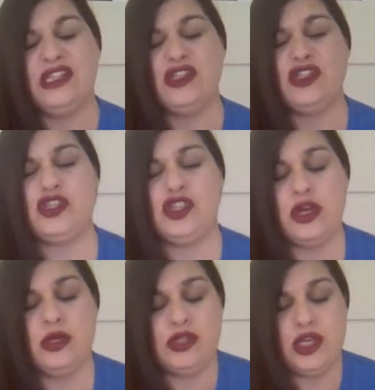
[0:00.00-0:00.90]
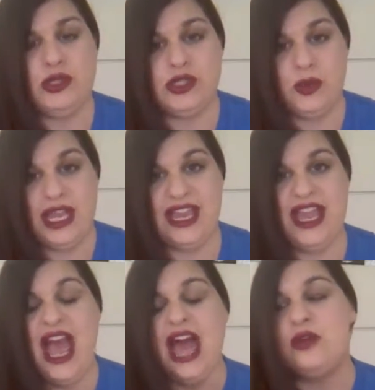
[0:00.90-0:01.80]
It's so, so
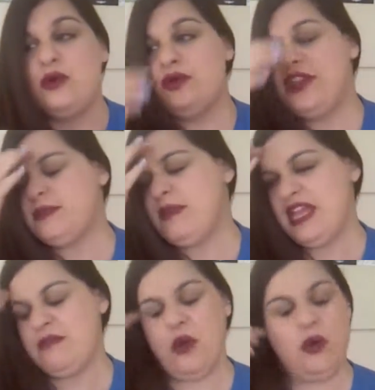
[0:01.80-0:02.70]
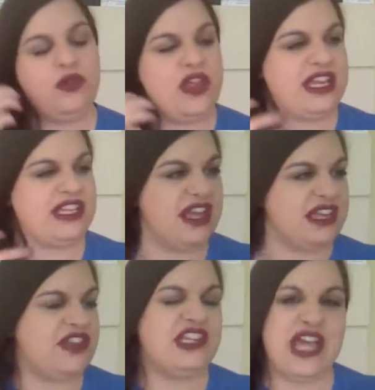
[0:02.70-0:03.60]
sweet. And all these people, they
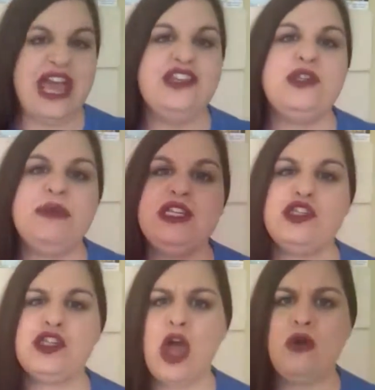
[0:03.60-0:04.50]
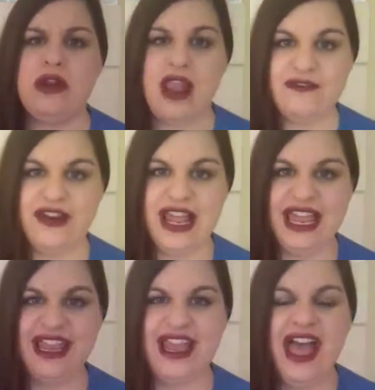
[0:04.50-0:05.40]
like, they tend to be so
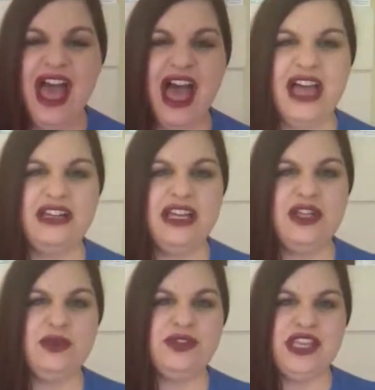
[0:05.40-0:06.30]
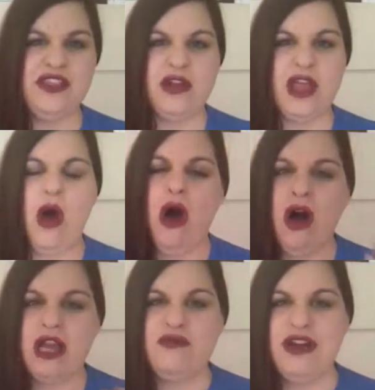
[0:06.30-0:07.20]
lovely. And like, you sit there and go,
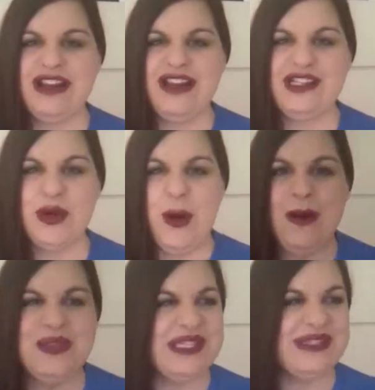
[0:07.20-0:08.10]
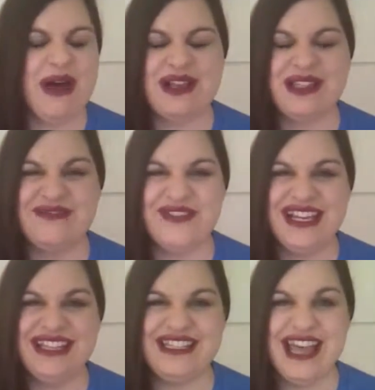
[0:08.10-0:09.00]
oh, I'd really like to go out with this person
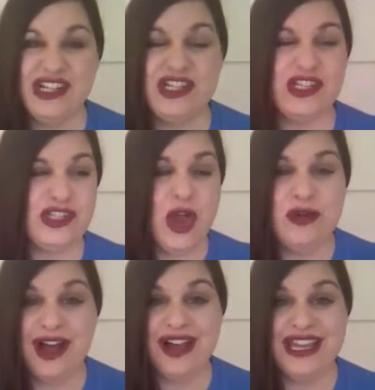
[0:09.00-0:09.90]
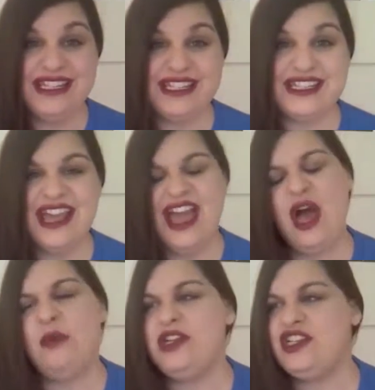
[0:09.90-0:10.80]
because they're just so nice
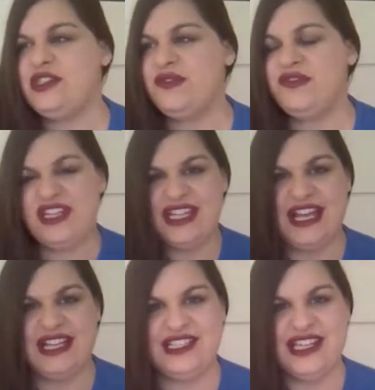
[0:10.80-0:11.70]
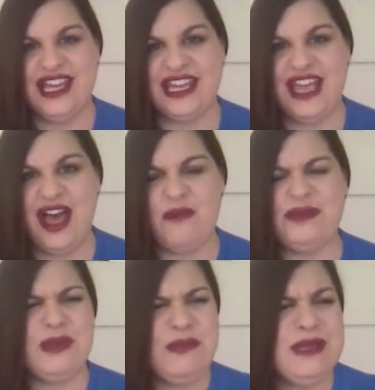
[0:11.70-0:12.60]
which is fantastic. Um,
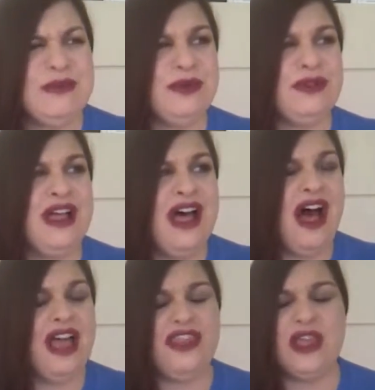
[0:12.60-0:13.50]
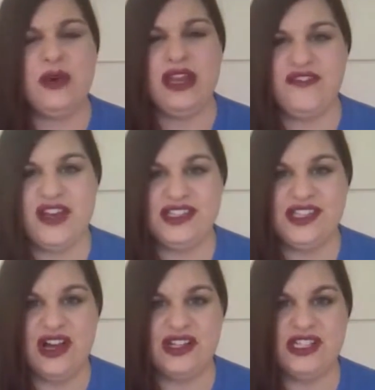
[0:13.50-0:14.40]
some people, I think, when it first
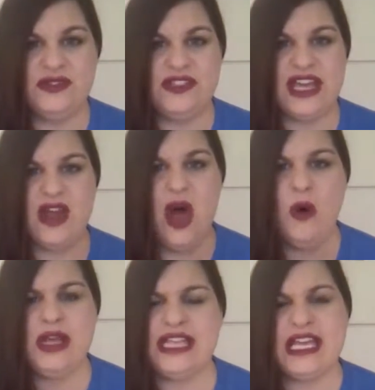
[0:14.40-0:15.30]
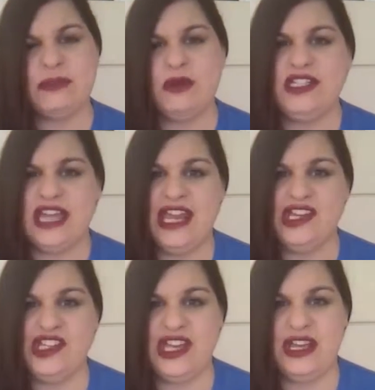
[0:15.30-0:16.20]
started, have said, oh, it's
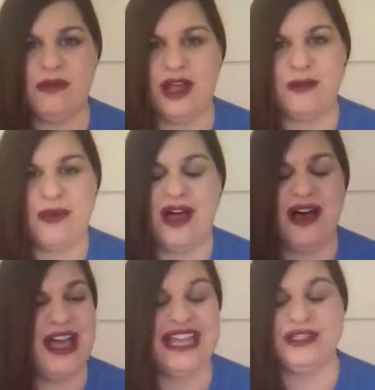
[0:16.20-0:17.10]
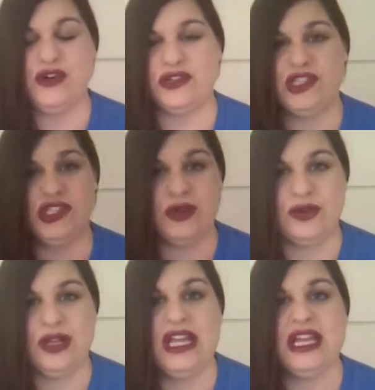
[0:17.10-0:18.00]
exploitation, blah, blah, blah. It's not at
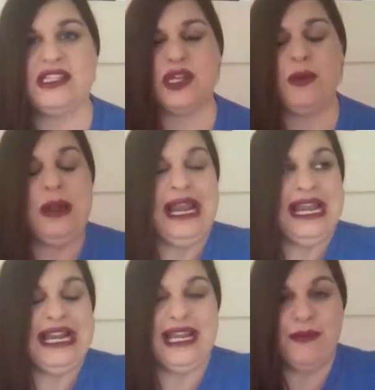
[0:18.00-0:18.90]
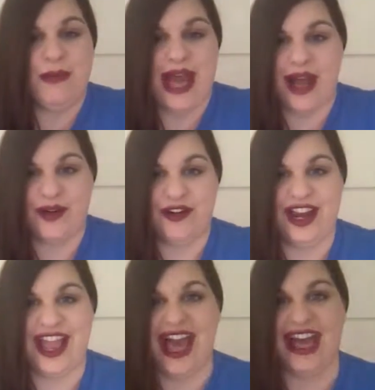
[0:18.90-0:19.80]
all. It's completely
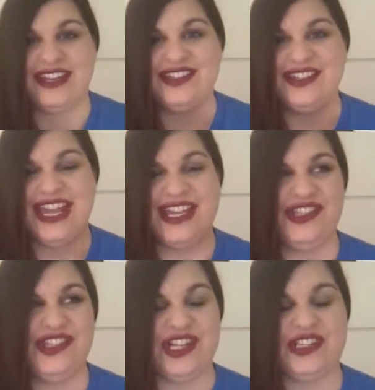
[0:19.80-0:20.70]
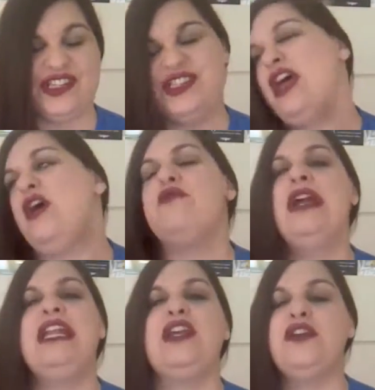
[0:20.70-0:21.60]
empowering and it's just
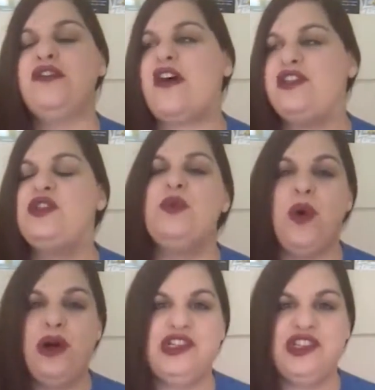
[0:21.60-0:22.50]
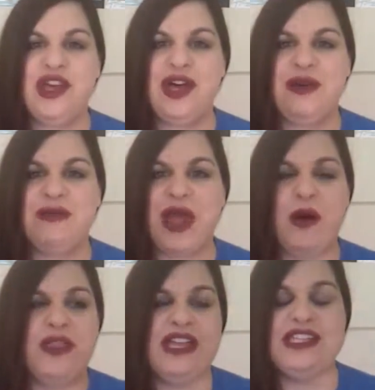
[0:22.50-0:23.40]
really good fun to watch them
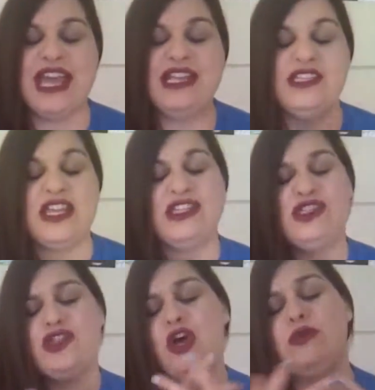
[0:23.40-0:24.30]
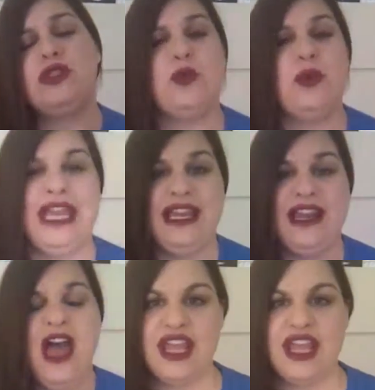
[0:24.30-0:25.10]
go on their dates. They're so sweet.